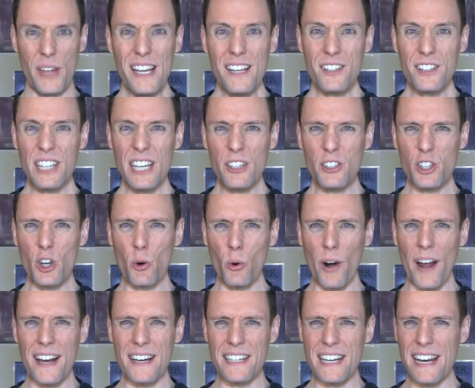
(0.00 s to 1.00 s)
This is
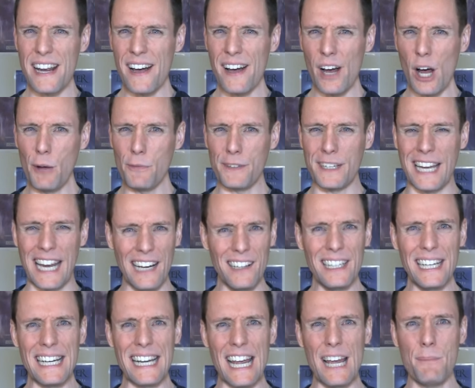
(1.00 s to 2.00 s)
your idea of
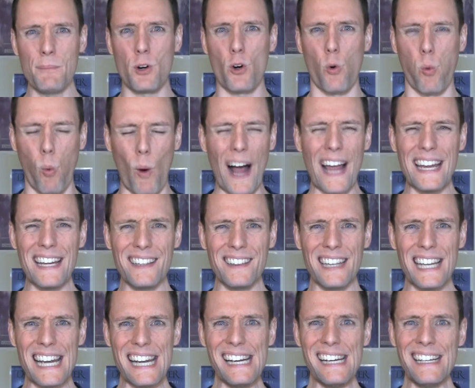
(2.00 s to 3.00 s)
killing him
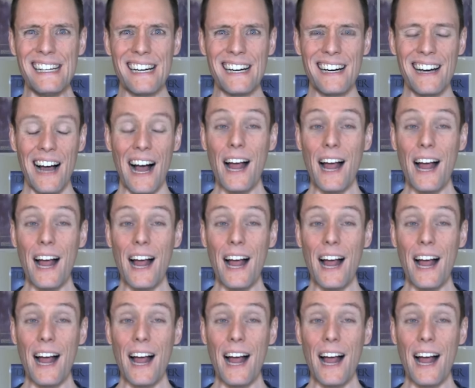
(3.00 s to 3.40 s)
quietly?